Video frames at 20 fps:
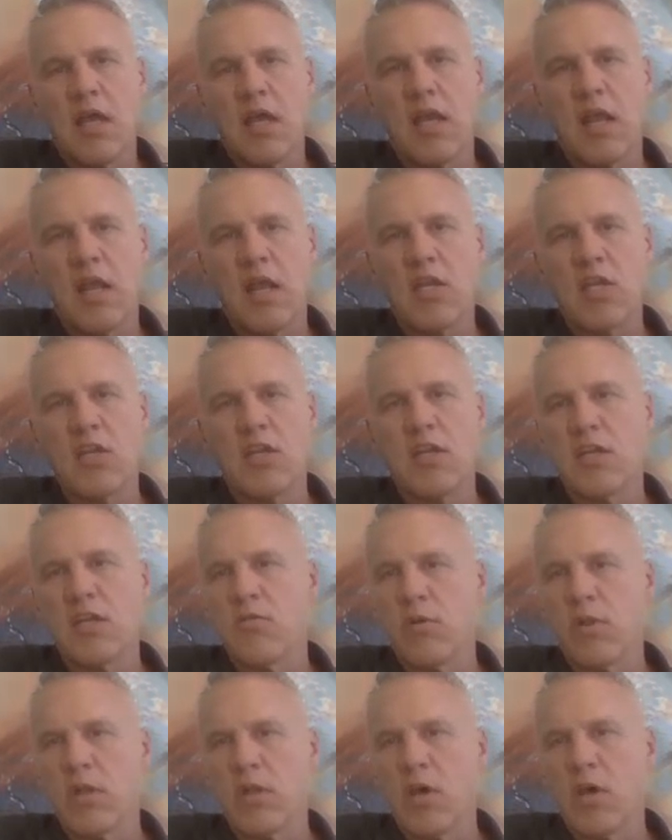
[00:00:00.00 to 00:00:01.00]
And and you
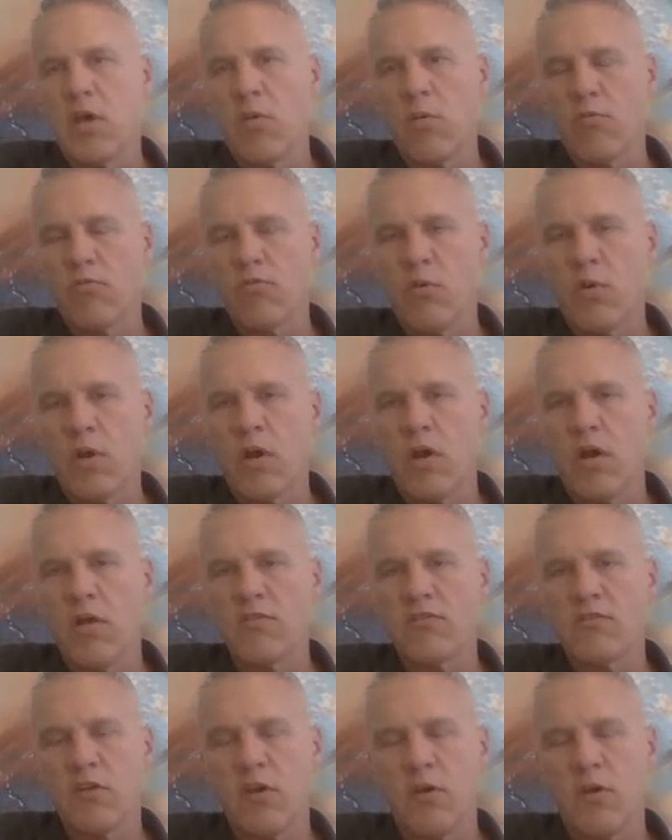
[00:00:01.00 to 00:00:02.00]
didn't really know what was going
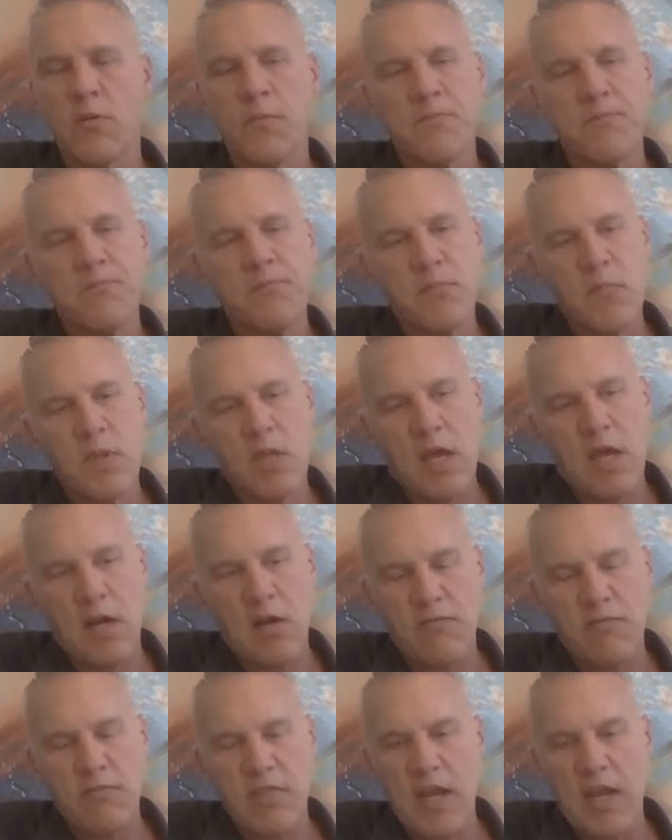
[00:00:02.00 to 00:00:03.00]
on. So I
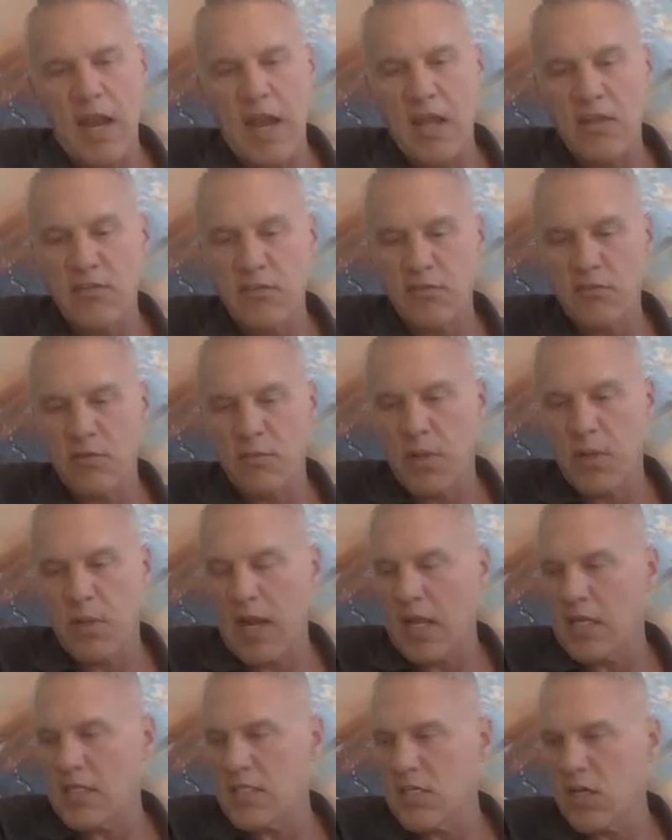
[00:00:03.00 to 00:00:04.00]
don't know if that answers it,
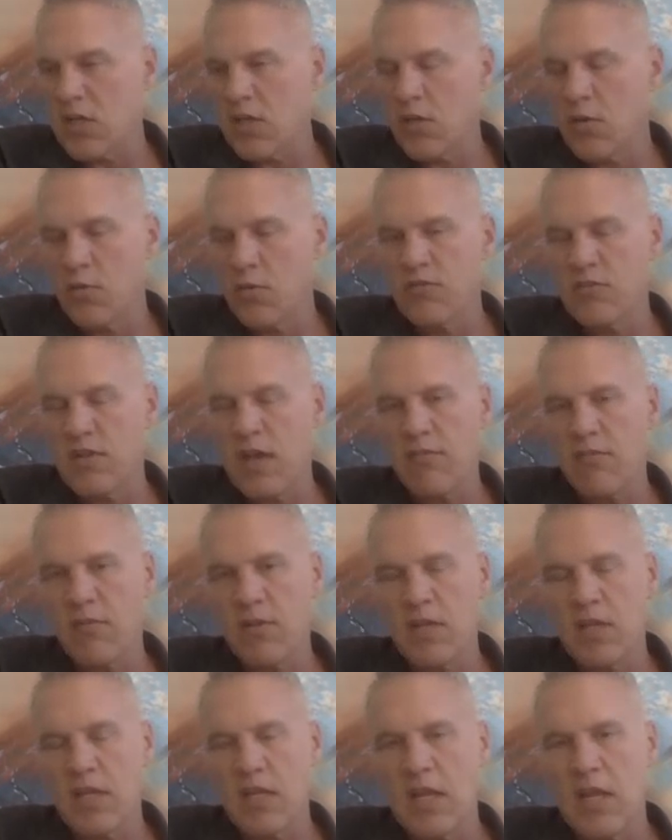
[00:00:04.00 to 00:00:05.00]
but I can tell you it was
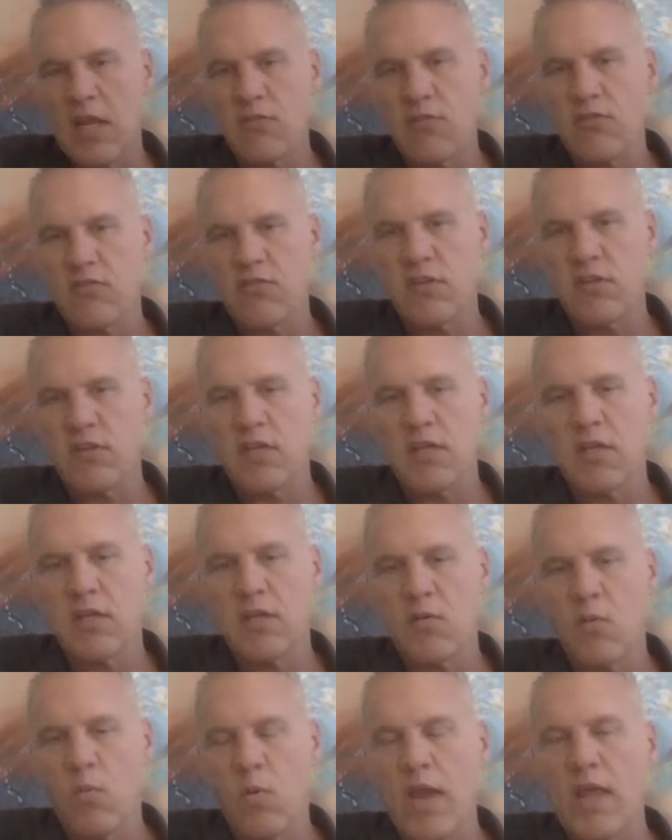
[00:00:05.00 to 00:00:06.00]
definitely an
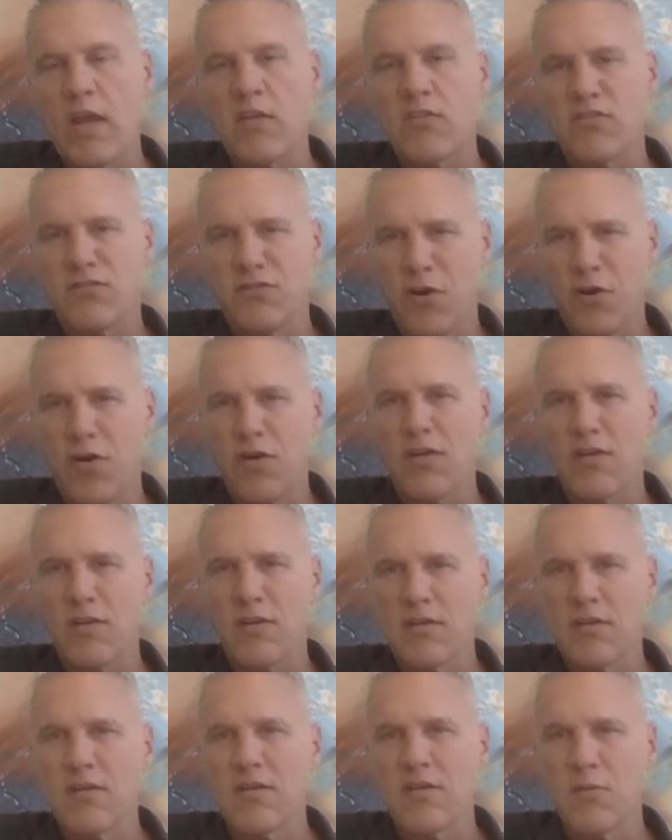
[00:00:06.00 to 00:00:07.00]
interesting way to start
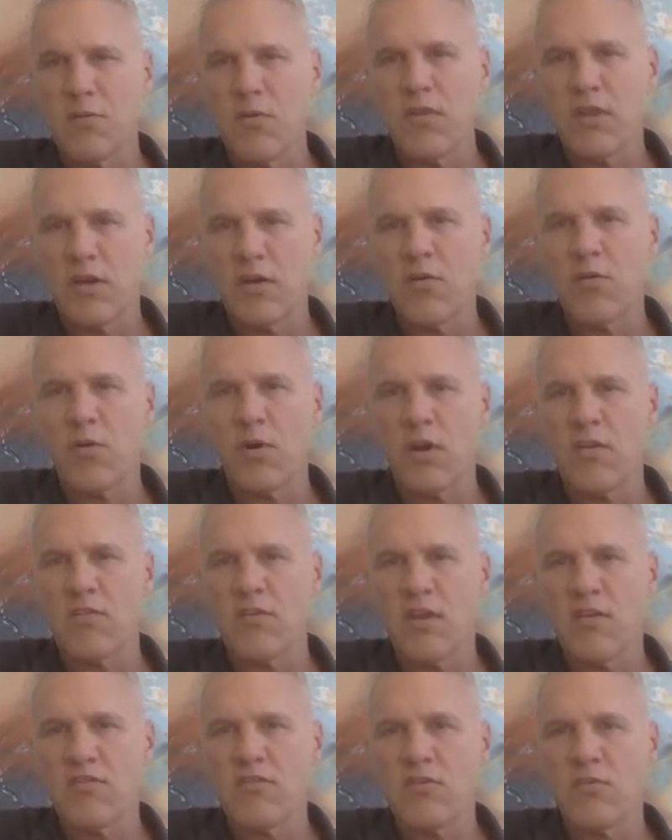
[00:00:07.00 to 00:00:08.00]
within an
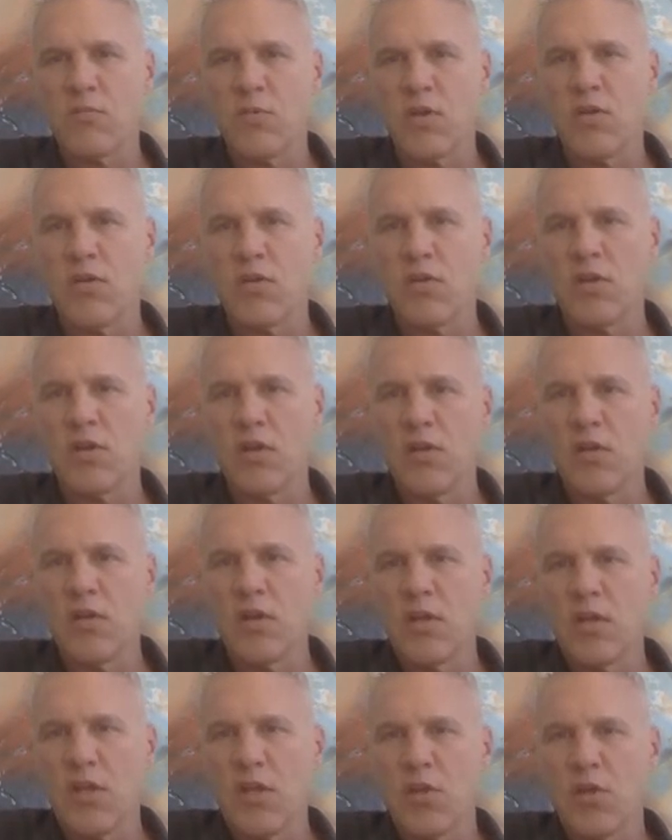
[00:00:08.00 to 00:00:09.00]
organization when
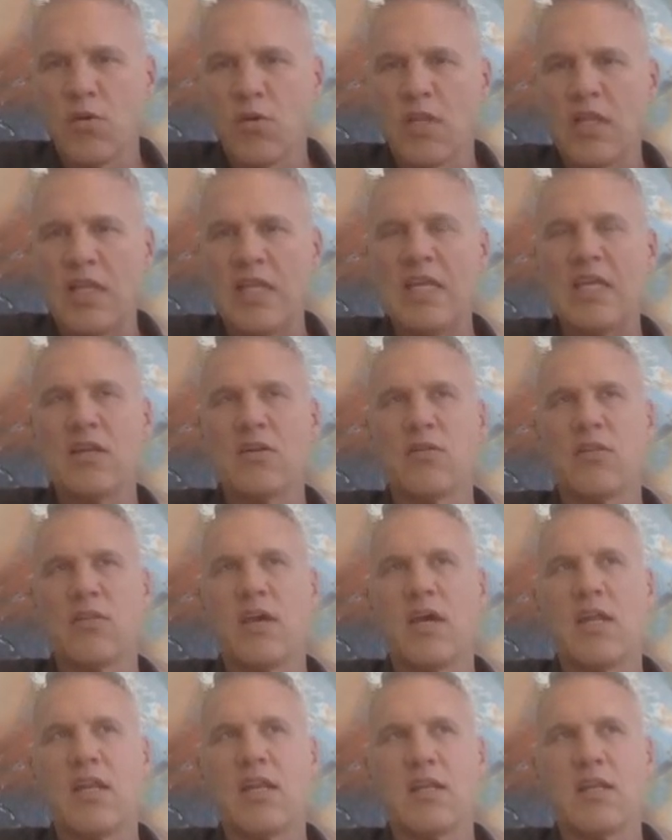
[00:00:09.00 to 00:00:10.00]
you are a leader
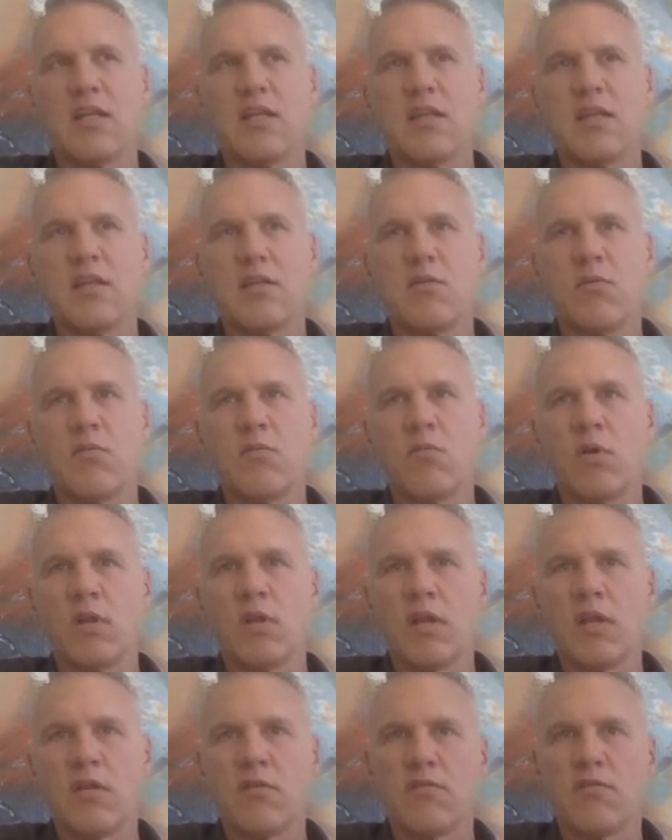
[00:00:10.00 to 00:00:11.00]
that
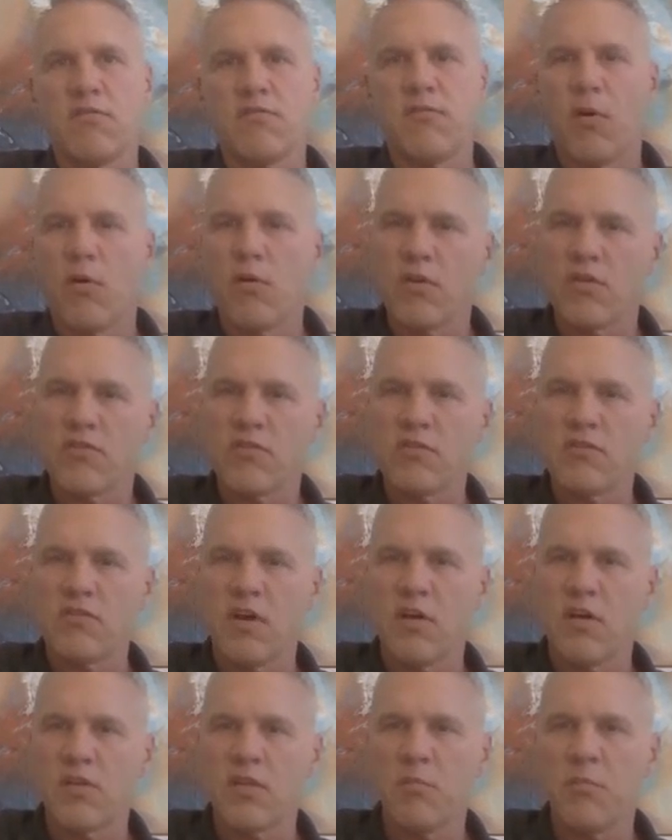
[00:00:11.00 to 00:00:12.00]
really
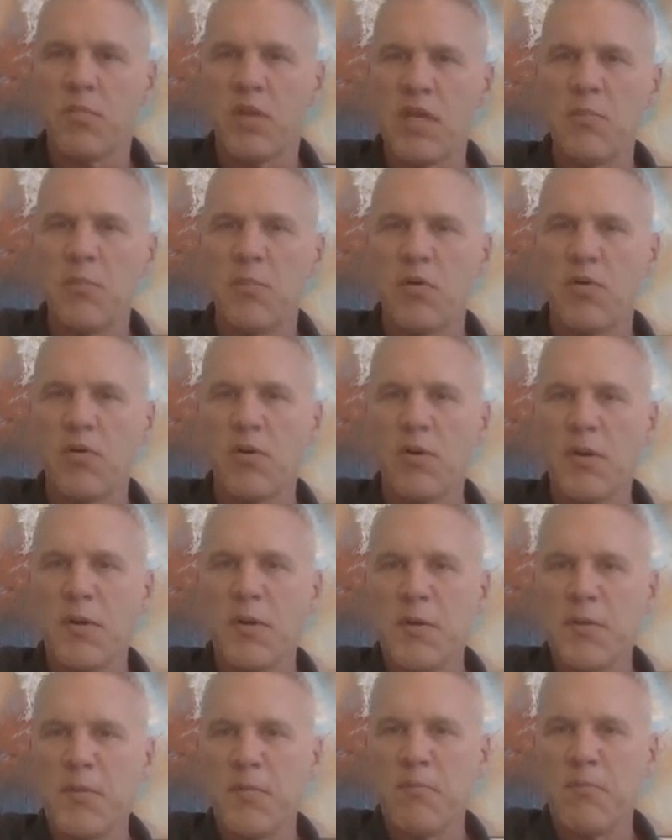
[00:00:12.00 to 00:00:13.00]
focuses on the people,
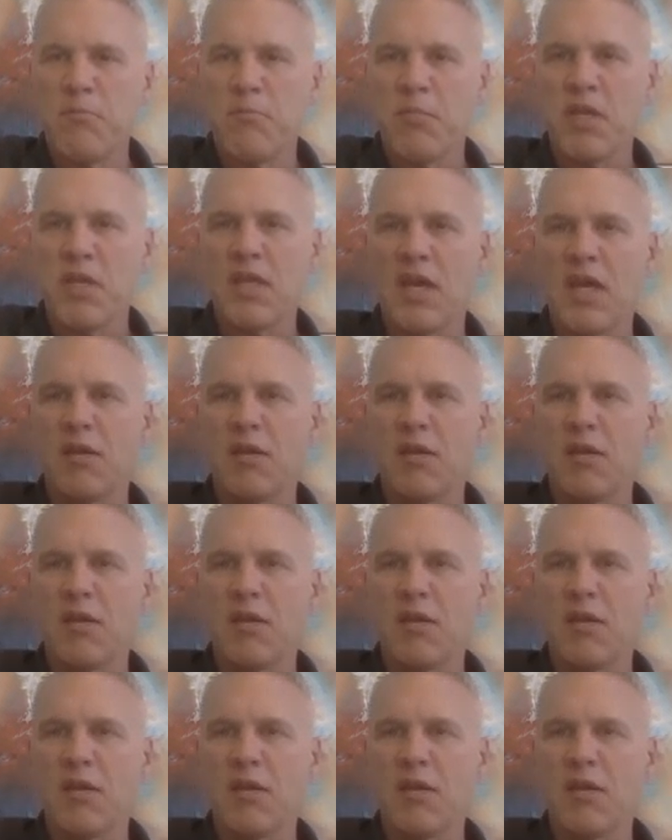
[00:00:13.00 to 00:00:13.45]
but